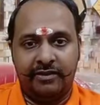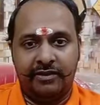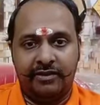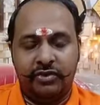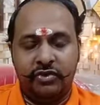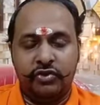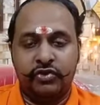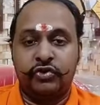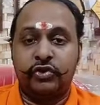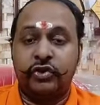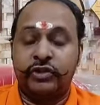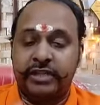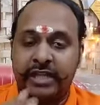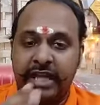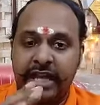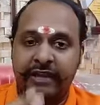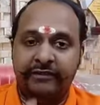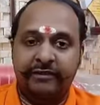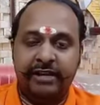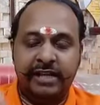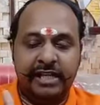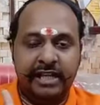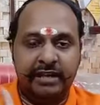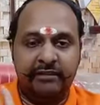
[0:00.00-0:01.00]
So they
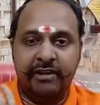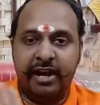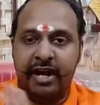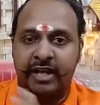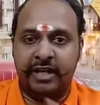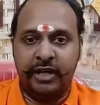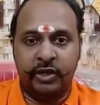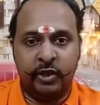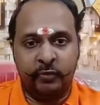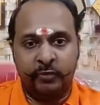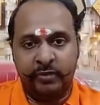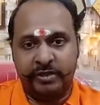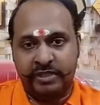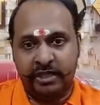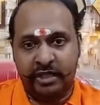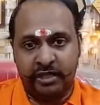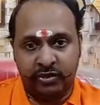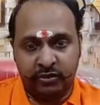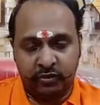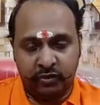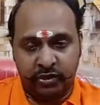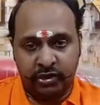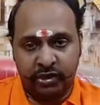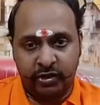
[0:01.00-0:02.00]
will give 100 rupees or
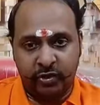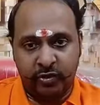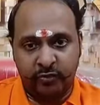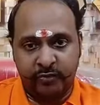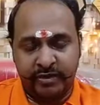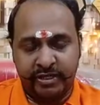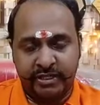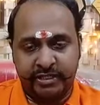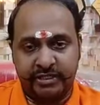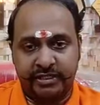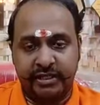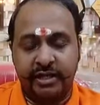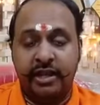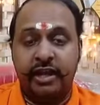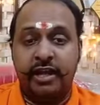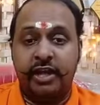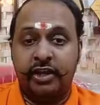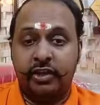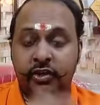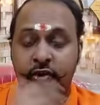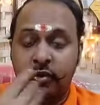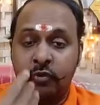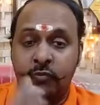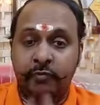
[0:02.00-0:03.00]
200 rupees.
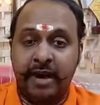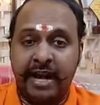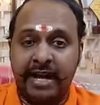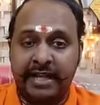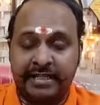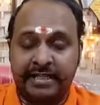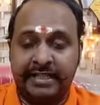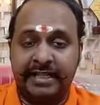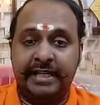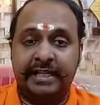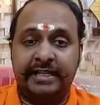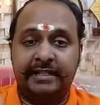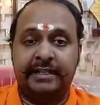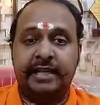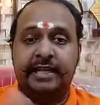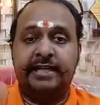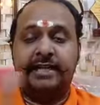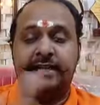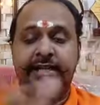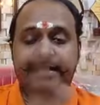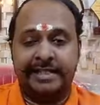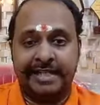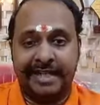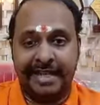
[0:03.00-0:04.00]
You might think that
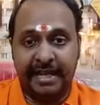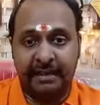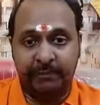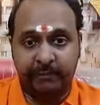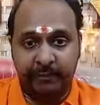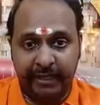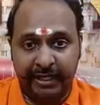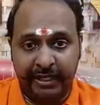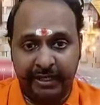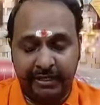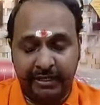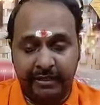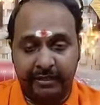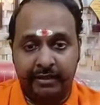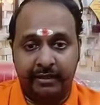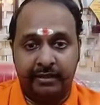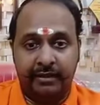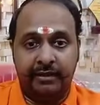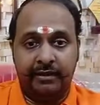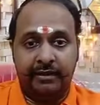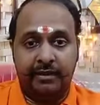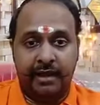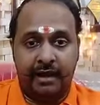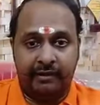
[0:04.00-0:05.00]
it is helping
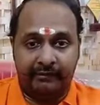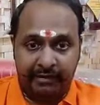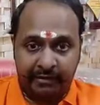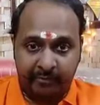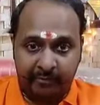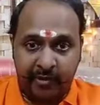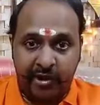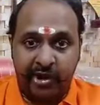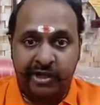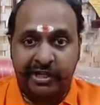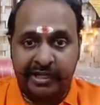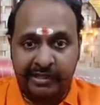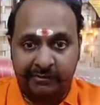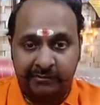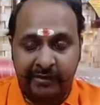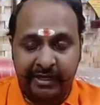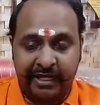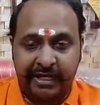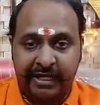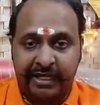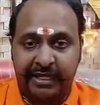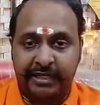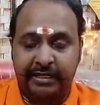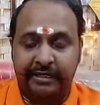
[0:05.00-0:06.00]
our pocket
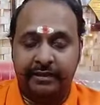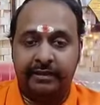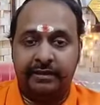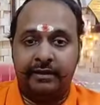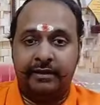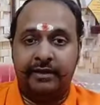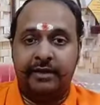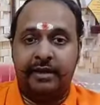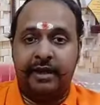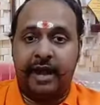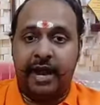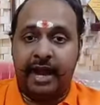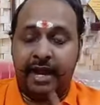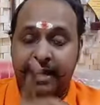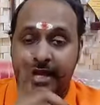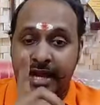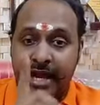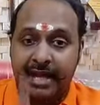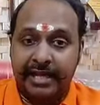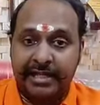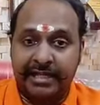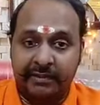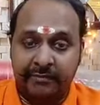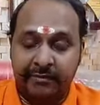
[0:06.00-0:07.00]
money, and
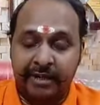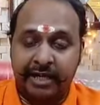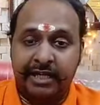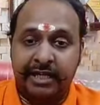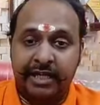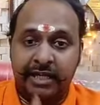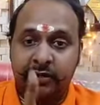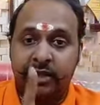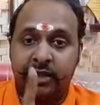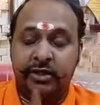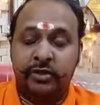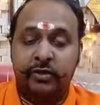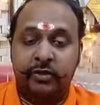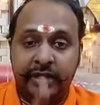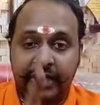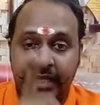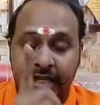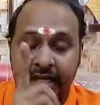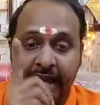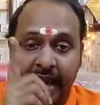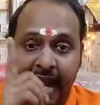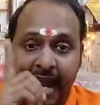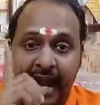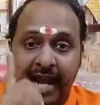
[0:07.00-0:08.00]
ultimately you are doing
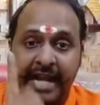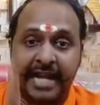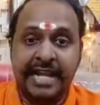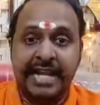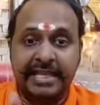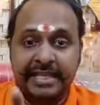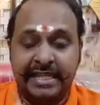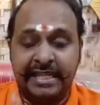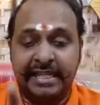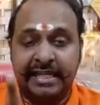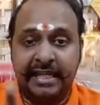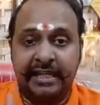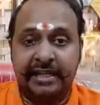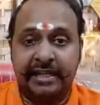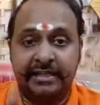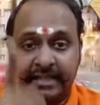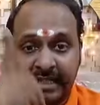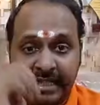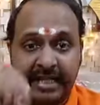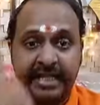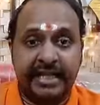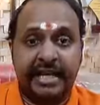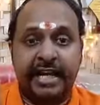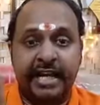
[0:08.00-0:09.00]
an unethical
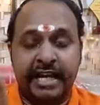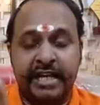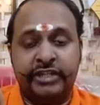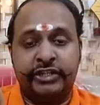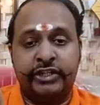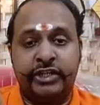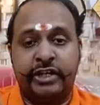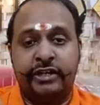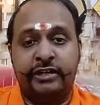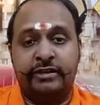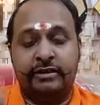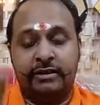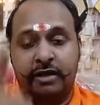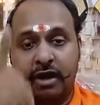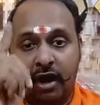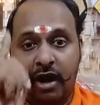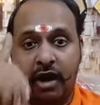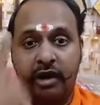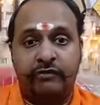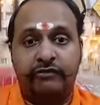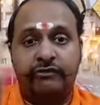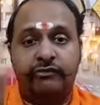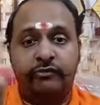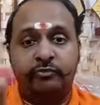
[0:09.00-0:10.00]
degradation
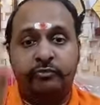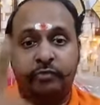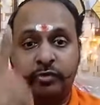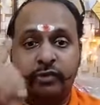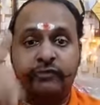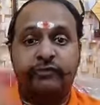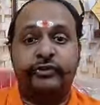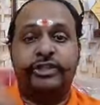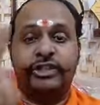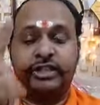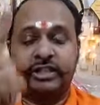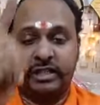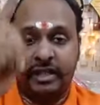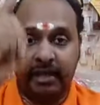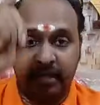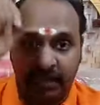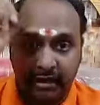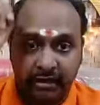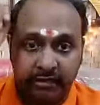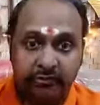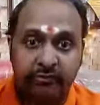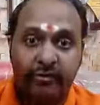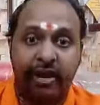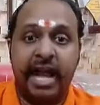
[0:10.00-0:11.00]
of
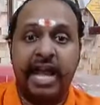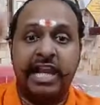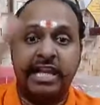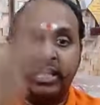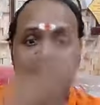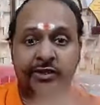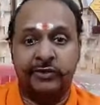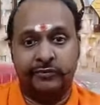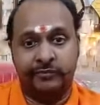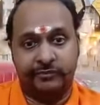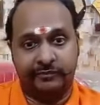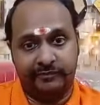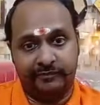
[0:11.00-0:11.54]
professional value.